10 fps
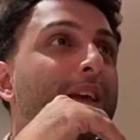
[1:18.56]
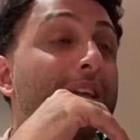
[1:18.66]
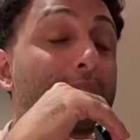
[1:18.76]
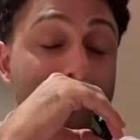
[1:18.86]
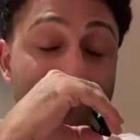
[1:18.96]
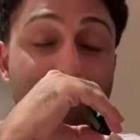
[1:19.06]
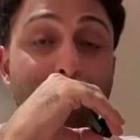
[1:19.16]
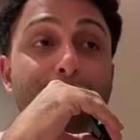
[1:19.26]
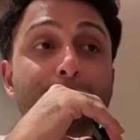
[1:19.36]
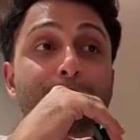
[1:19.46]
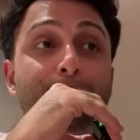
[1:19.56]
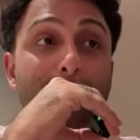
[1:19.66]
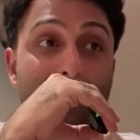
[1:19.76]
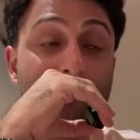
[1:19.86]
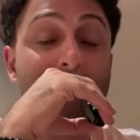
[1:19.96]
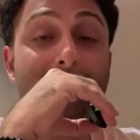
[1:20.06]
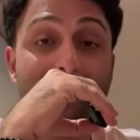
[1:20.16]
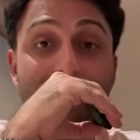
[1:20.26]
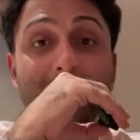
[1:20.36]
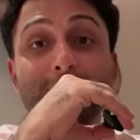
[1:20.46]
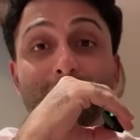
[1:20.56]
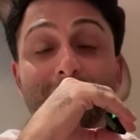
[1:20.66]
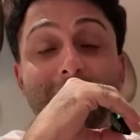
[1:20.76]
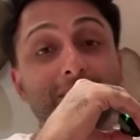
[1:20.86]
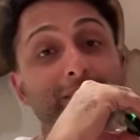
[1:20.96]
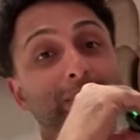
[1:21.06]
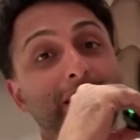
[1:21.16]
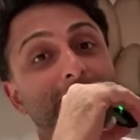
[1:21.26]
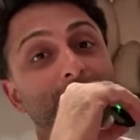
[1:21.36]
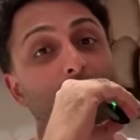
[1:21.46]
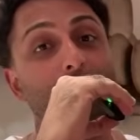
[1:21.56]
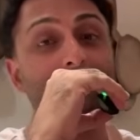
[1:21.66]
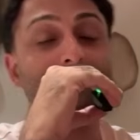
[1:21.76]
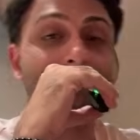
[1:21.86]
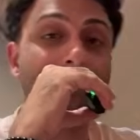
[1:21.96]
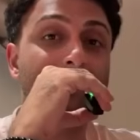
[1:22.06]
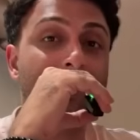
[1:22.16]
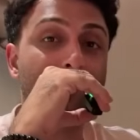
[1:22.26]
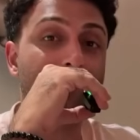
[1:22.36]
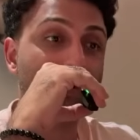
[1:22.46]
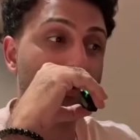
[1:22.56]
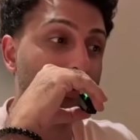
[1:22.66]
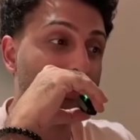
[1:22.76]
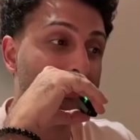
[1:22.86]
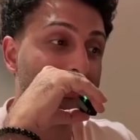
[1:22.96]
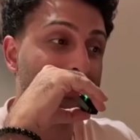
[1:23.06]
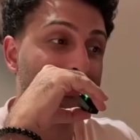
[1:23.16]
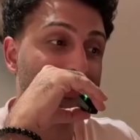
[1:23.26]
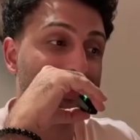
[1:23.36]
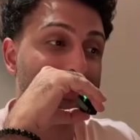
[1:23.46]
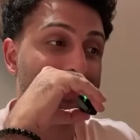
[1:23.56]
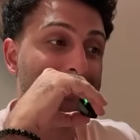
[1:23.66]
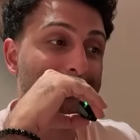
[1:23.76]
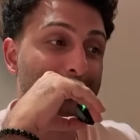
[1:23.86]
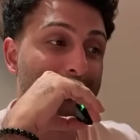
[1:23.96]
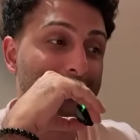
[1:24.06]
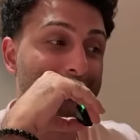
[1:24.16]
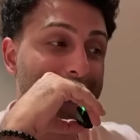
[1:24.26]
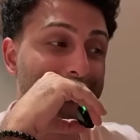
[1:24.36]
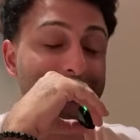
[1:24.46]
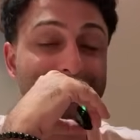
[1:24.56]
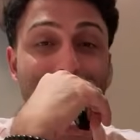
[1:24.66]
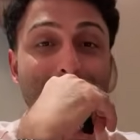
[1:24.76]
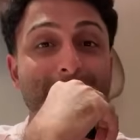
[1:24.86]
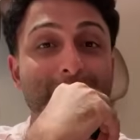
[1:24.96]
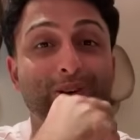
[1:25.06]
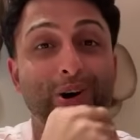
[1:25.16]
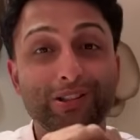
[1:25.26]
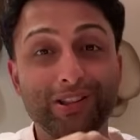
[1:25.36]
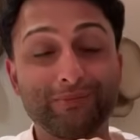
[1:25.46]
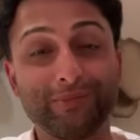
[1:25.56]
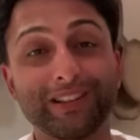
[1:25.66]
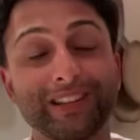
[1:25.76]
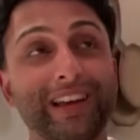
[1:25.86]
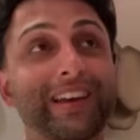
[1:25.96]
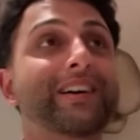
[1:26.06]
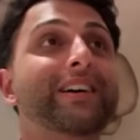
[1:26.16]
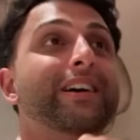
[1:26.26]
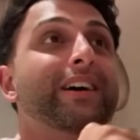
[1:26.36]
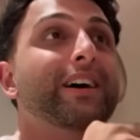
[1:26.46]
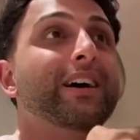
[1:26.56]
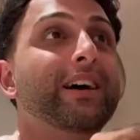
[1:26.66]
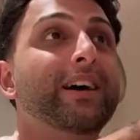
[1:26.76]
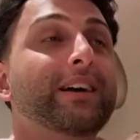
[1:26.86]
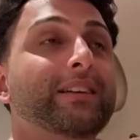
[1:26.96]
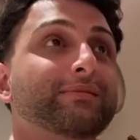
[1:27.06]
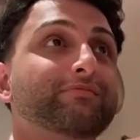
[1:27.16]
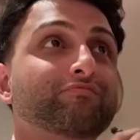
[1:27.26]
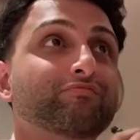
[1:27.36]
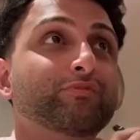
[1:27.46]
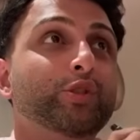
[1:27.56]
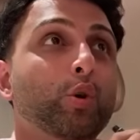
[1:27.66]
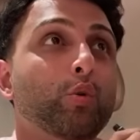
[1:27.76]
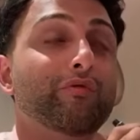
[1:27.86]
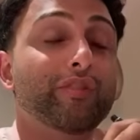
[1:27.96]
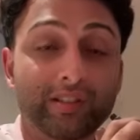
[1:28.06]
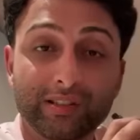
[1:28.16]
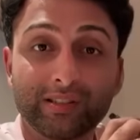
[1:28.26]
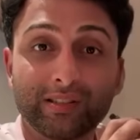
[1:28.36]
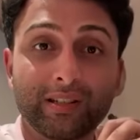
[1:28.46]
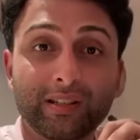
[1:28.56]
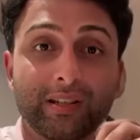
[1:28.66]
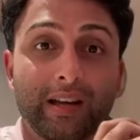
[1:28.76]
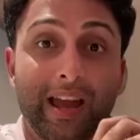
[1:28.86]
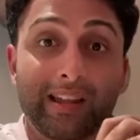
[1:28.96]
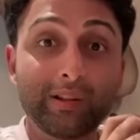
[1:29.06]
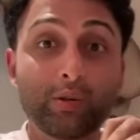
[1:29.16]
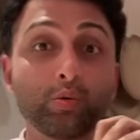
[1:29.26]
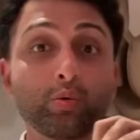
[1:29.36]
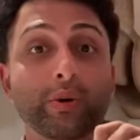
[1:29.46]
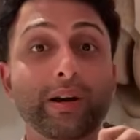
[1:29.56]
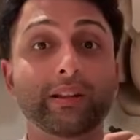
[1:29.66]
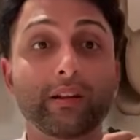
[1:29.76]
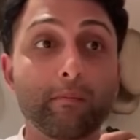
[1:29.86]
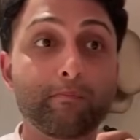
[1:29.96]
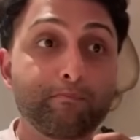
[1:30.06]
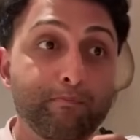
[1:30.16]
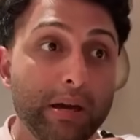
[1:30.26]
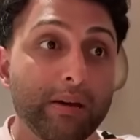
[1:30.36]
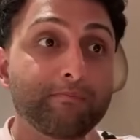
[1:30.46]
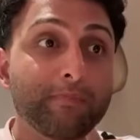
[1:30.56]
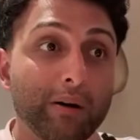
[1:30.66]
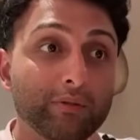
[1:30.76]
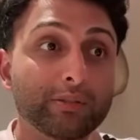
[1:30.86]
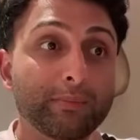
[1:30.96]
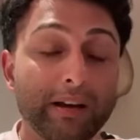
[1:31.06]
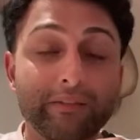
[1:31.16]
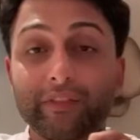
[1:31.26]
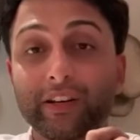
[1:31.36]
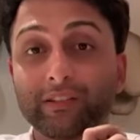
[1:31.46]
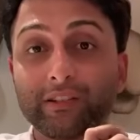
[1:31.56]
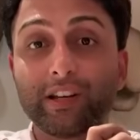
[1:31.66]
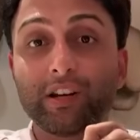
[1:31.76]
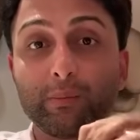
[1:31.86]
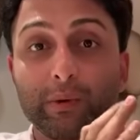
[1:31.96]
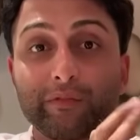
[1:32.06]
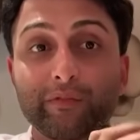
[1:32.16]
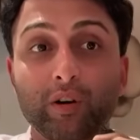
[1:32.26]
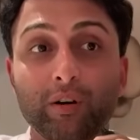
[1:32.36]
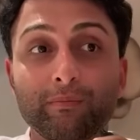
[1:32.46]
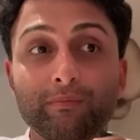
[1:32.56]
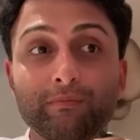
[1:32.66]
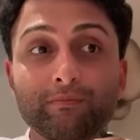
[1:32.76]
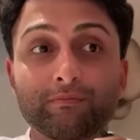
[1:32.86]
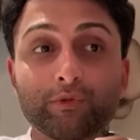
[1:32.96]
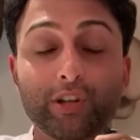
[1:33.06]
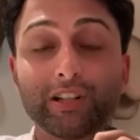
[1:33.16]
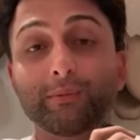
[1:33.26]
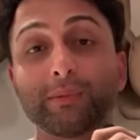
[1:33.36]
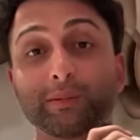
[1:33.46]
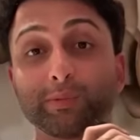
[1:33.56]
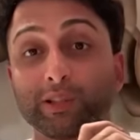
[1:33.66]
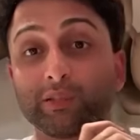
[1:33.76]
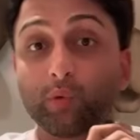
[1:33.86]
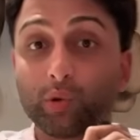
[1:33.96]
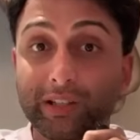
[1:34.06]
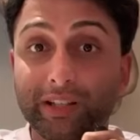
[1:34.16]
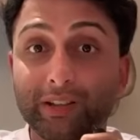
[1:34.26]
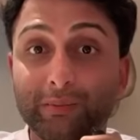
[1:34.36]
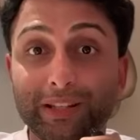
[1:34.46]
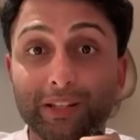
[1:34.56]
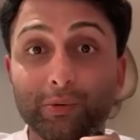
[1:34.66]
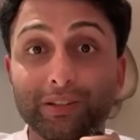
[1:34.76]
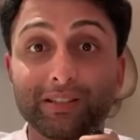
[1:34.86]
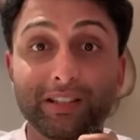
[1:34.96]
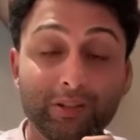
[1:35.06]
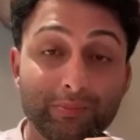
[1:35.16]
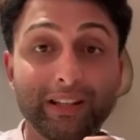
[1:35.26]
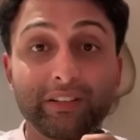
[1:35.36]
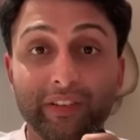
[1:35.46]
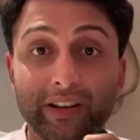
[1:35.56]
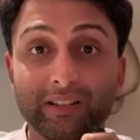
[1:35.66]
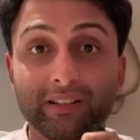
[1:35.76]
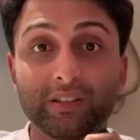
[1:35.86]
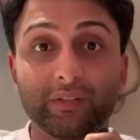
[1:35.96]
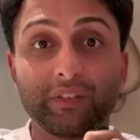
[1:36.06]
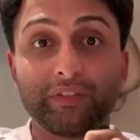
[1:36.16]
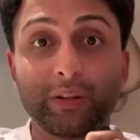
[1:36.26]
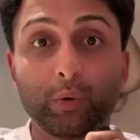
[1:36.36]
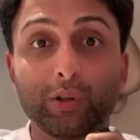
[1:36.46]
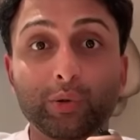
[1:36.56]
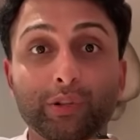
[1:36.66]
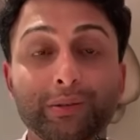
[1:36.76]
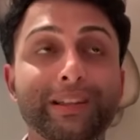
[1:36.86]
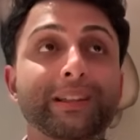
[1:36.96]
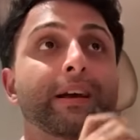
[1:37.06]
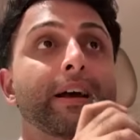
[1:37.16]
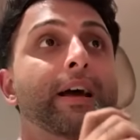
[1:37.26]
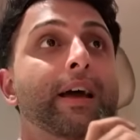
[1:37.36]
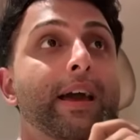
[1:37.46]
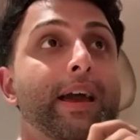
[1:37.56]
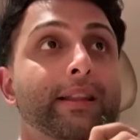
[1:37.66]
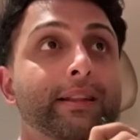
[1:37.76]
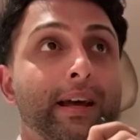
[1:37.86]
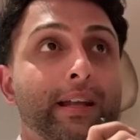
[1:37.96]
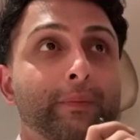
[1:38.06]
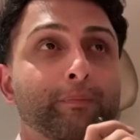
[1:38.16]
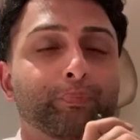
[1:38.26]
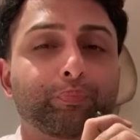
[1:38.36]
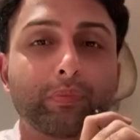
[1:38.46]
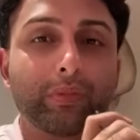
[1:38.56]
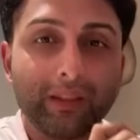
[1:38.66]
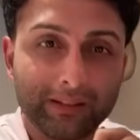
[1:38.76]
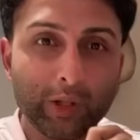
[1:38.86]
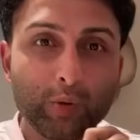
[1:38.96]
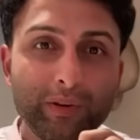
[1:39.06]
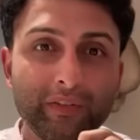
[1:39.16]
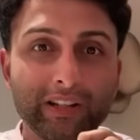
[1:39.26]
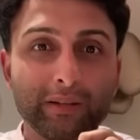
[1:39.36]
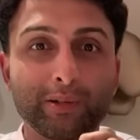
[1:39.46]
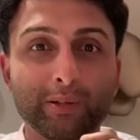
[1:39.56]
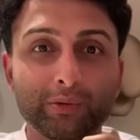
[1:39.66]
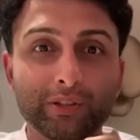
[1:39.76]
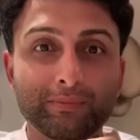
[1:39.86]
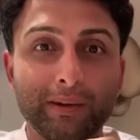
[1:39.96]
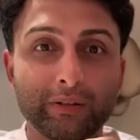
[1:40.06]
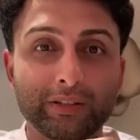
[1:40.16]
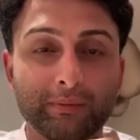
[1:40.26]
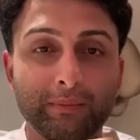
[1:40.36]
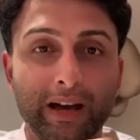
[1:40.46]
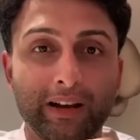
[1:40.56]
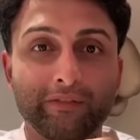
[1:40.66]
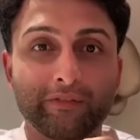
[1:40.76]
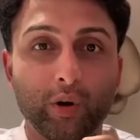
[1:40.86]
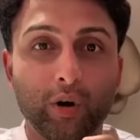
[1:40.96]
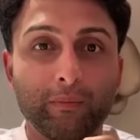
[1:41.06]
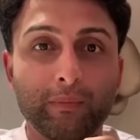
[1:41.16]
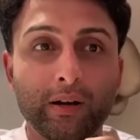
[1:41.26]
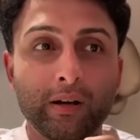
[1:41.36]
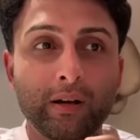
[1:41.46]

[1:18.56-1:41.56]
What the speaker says: And it was a pair of big games that took place on Sunday. We're recording this late Sunday night, July 13th. It's coming out on a Monday. So, first, NU with a big bounce back victory coming from trailing by as much as 14 to beat UST to make the finals of the Filoil tournament. And then the UP Fighting Maroons bouncing back from